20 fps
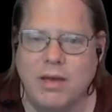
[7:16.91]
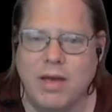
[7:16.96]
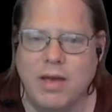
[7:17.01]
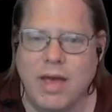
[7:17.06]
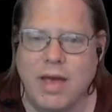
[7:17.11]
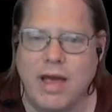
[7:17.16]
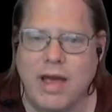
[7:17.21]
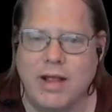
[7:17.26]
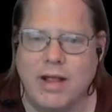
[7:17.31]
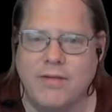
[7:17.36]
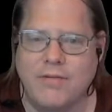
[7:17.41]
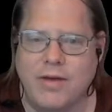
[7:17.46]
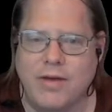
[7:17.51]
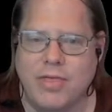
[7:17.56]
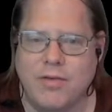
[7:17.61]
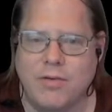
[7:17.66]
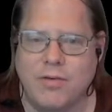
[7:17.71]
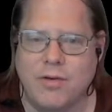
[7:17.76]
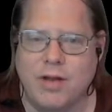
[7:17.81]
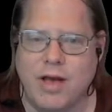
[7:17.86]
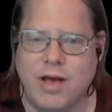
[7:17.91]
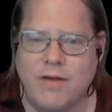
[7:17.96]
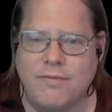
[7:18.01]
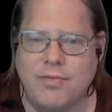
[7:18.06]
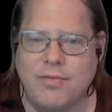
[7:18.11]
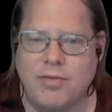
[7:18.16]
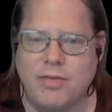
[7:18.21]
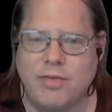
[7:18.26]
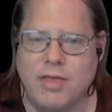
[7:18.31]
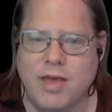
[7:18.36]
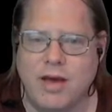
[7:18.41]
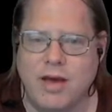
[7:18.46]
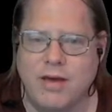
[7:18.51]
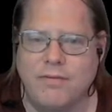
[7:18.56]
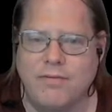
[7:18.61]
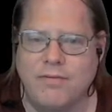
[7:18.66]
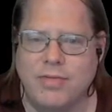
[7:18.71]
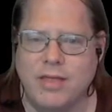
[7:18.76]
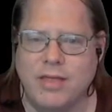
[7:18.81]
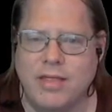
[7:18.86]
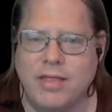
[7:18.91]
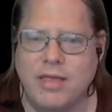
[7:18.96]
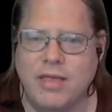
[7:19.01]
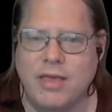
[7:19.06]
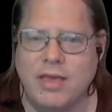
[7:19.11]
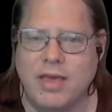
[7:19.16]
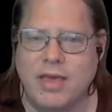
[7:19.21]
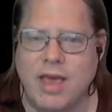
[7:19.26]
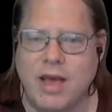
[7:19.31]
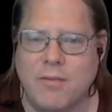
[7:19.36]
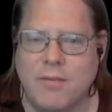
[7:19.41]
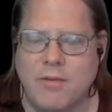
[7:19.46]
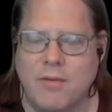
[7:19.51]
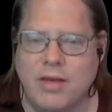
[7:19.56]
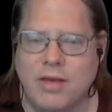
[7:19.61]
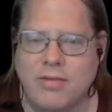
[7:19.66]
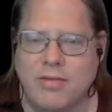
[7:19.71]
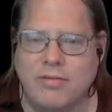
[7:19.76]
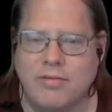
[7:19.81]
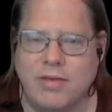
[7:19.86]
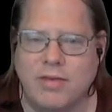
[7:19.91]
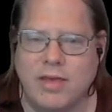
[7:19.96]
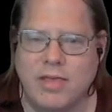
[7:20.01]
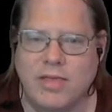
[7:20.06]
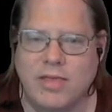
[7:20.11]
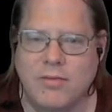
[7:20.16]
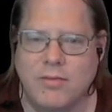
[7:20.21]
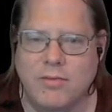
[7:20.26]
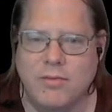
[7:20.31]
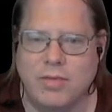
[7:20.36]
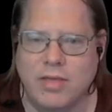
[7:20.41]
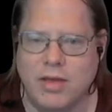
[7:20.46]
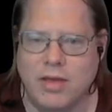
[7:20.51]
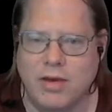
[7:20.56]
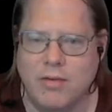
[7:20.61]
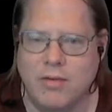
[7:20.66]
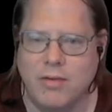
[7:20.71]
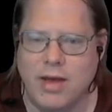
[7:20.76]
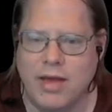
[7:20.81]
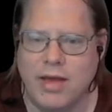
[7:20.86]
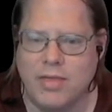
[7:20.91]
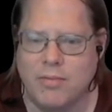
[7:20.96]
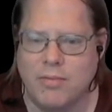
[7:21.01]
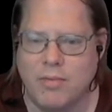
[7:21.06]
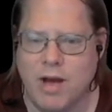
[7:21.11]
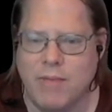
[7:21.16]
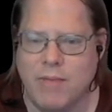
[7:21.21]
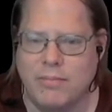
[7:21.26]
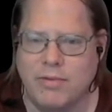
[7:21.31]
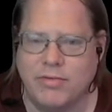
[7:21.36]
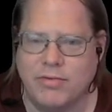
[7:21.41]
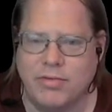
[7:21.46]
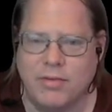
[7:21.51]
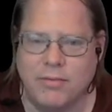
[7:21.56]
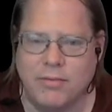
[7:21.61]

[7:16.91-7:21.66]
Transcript: And if I throw it off enough, then the camera can see the array. The problem is